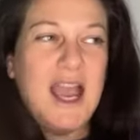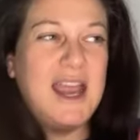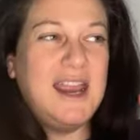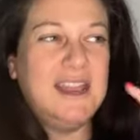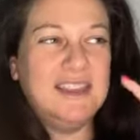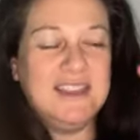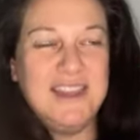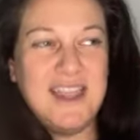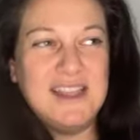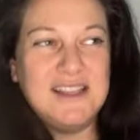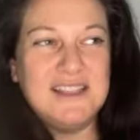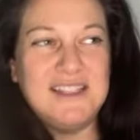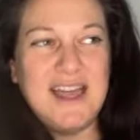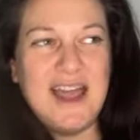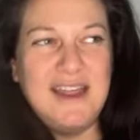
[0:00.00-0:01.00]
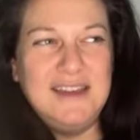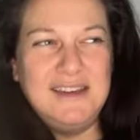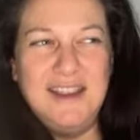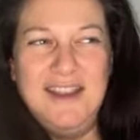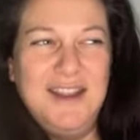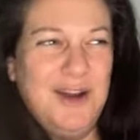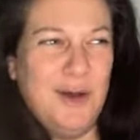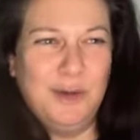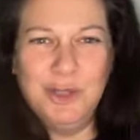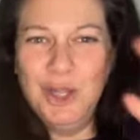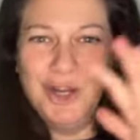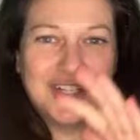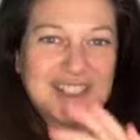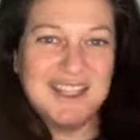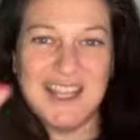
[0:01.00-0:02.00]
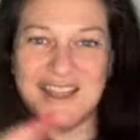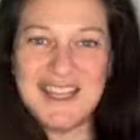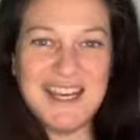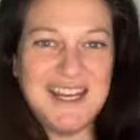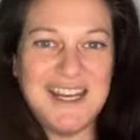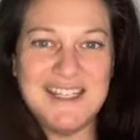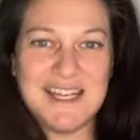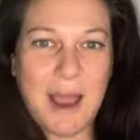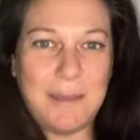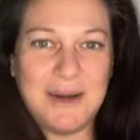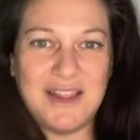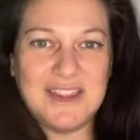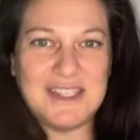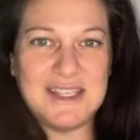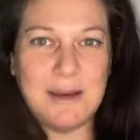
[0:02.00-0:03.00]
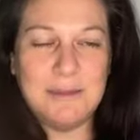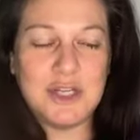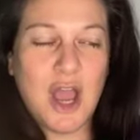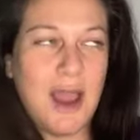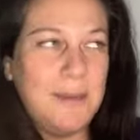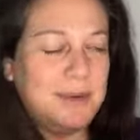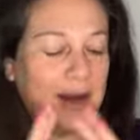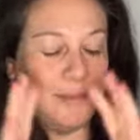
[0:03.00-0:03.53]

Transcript: I had things that, looked like they needed to happen at the same time.